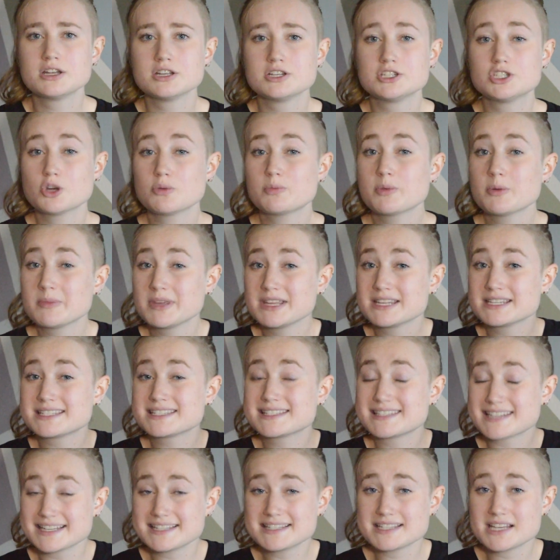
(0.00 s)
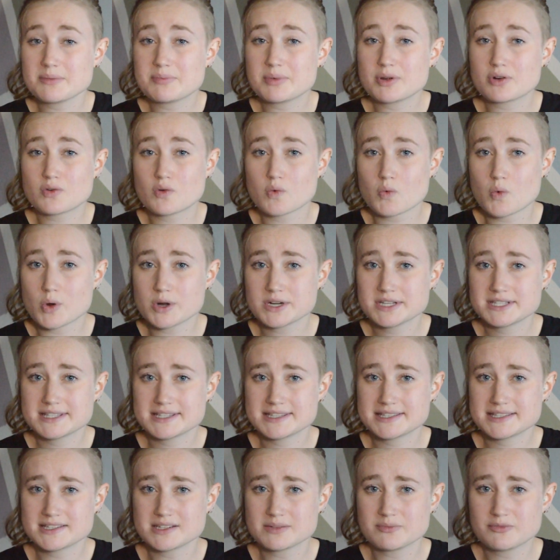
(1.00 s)
Dopamine sets up a reward
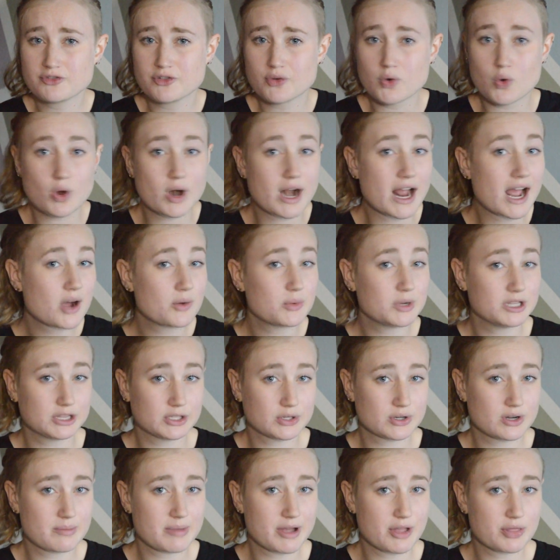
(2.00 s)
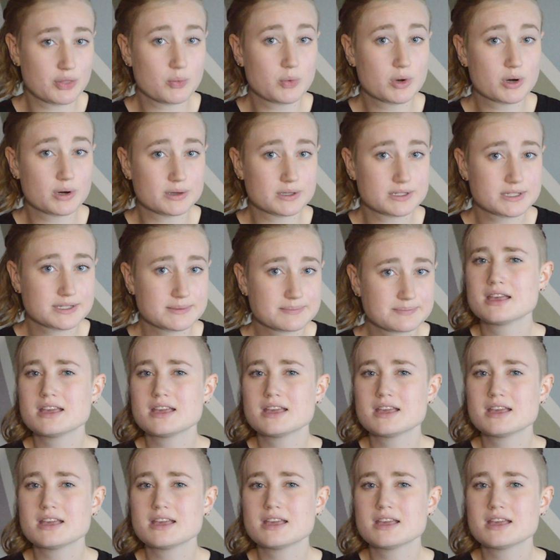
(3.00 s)
system for how we learn about the world.